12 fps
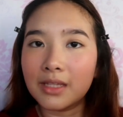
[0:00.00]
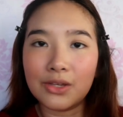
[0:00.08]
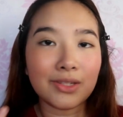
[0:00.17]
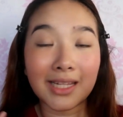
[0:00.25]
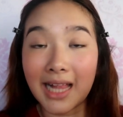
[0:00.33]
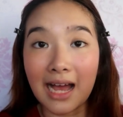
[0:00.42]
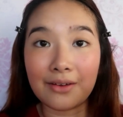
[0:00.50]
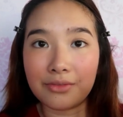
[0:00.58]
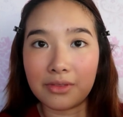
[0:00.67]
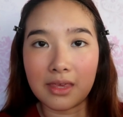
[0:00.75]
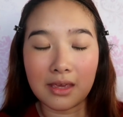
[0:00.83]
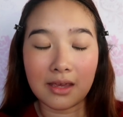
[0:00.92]
you still
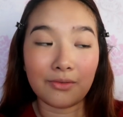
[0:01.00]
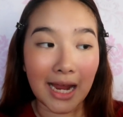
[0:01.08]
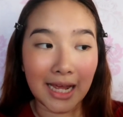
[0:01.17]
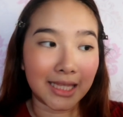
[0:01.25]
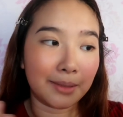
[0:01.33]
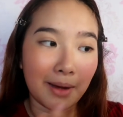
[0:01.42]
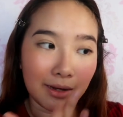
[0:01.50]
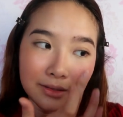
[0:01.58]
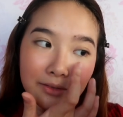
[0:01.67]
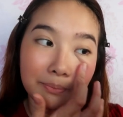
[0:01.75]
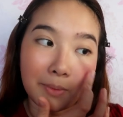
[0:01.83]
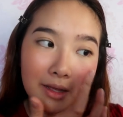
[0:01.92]
have the right amount
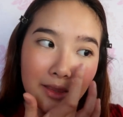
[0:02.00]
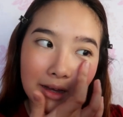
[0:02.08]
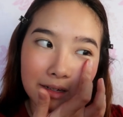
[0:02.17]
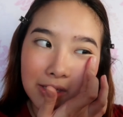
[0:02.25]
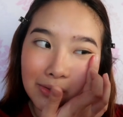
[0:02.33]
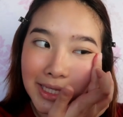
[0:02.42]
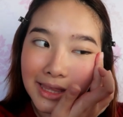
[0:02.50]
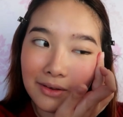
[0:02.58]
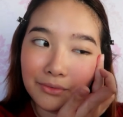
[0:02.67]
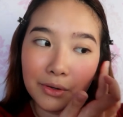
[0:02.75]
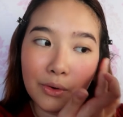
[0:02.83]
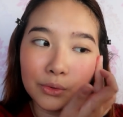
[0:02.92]
of product. You can
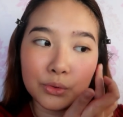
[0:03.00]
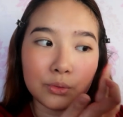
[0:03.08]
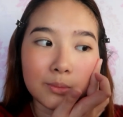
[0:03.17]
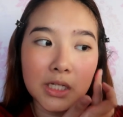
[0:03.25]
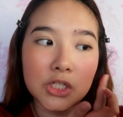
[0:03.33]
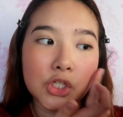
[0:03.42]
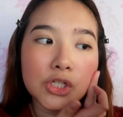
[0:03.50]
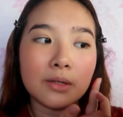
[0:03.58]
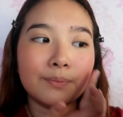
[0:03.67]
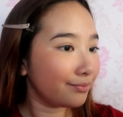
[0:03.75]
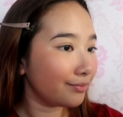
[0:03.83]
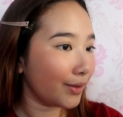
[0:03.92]
never go too much.
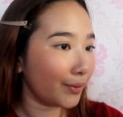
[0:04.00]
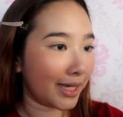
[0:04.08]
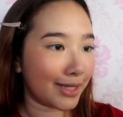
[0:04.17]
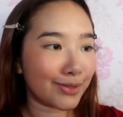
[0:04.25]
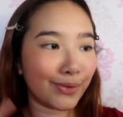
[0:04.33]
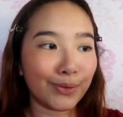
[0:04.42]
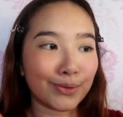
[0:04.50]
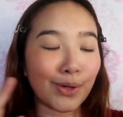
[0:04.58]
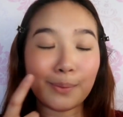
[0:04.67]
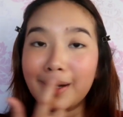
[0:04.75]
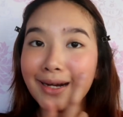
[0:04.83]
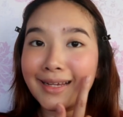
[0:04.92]
Okay, so
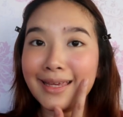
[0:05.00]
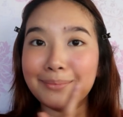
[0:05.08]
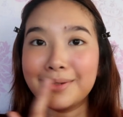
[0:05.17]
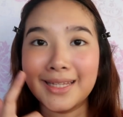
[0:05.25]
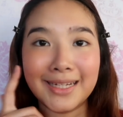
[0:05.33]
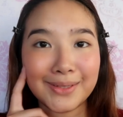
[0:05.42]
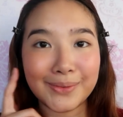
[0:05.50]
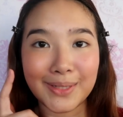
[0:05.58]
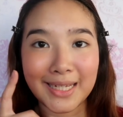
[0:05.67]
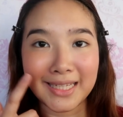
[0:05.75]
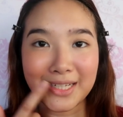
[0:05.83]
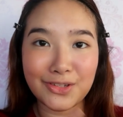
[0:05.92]
sobrang iba ng
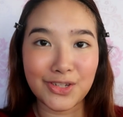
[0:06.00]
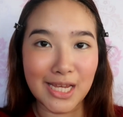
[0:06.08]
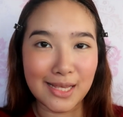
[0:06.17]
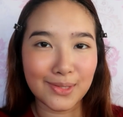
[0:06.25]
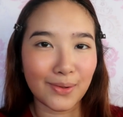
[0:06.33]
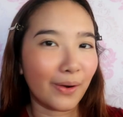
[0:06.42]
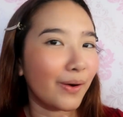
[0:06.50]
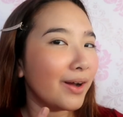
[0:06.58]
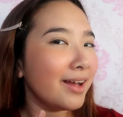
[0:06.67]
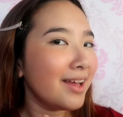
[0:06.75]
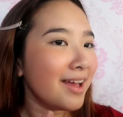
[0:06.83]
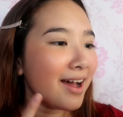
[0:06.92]
kulay ng cheeks ko.
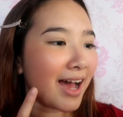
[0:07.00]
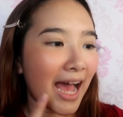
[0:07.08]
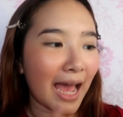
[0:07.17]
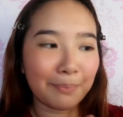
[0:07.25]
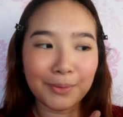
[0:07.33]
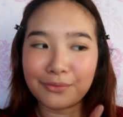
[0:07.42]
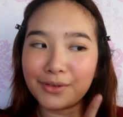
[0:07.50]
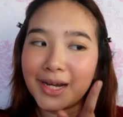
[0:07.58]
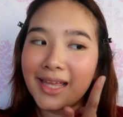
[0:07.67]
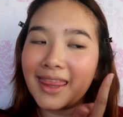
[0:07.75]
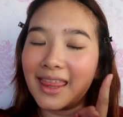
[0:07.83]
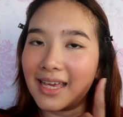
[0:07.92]
I
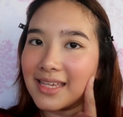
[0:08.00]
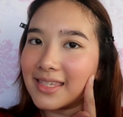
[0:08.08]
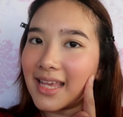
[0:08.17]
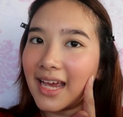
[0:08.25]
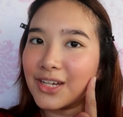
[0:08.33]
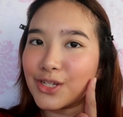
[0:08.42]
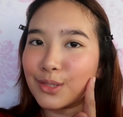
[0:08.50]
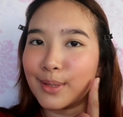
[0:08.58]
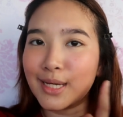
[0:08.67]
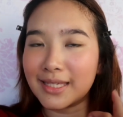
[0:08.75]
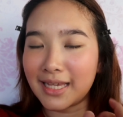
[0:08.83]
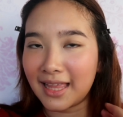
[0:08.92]
prefer this side just
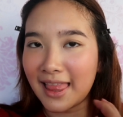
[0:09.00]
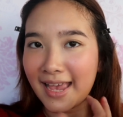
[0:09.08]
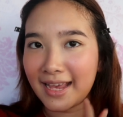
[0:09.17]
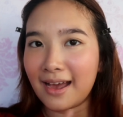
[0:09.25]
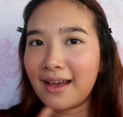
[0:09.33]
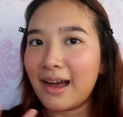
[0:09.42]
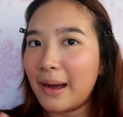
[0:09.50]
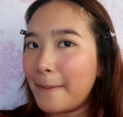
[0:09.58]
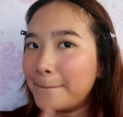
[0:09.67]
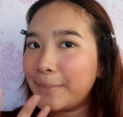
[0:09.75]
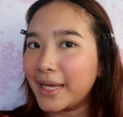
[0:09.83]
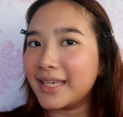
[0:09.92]
because I like
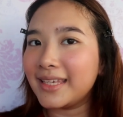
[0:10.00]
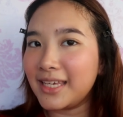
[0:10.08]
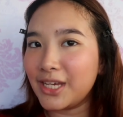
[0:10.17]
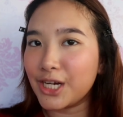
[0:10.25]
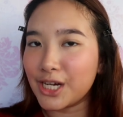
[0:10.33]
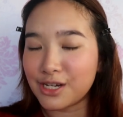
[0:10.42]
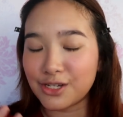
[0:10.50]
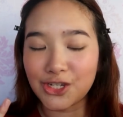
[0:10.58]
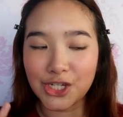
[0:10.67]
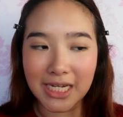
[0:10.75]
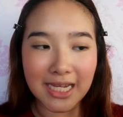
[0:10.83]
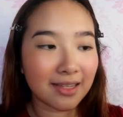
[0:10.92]
pinkier
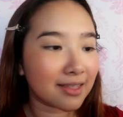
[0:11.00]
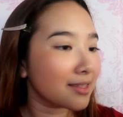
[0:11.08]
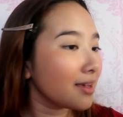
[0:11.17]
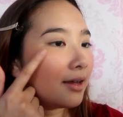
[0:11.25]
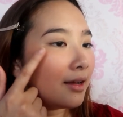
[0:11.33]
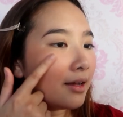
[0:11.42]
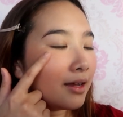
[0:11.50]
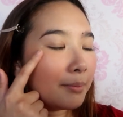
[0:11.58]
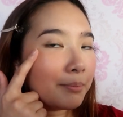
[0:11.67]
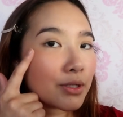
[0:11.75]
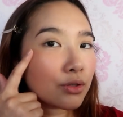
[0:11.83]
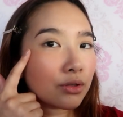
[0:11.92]
cheeks.
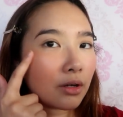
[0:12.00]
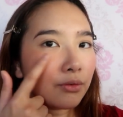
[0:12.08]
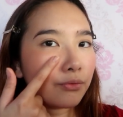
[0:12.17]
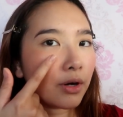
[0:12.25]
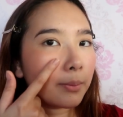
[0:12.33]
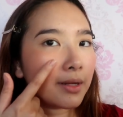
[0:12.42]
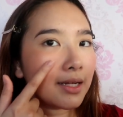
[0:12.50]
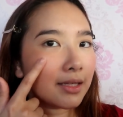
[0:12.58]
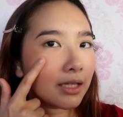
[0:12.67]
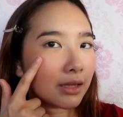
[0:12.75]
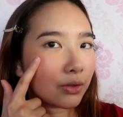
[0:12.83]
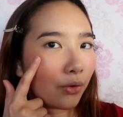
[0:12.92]
Mas gusto ko yung formula
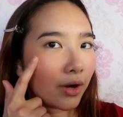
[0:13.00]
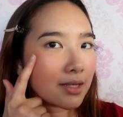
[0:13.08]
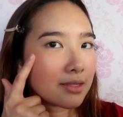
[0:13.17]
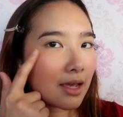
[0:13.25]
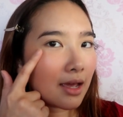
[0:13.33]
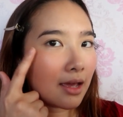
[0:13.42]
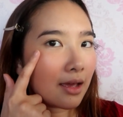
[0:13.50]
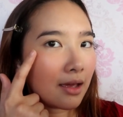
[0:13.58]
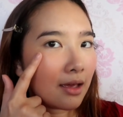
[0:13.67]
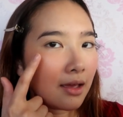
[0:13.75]
nito kasi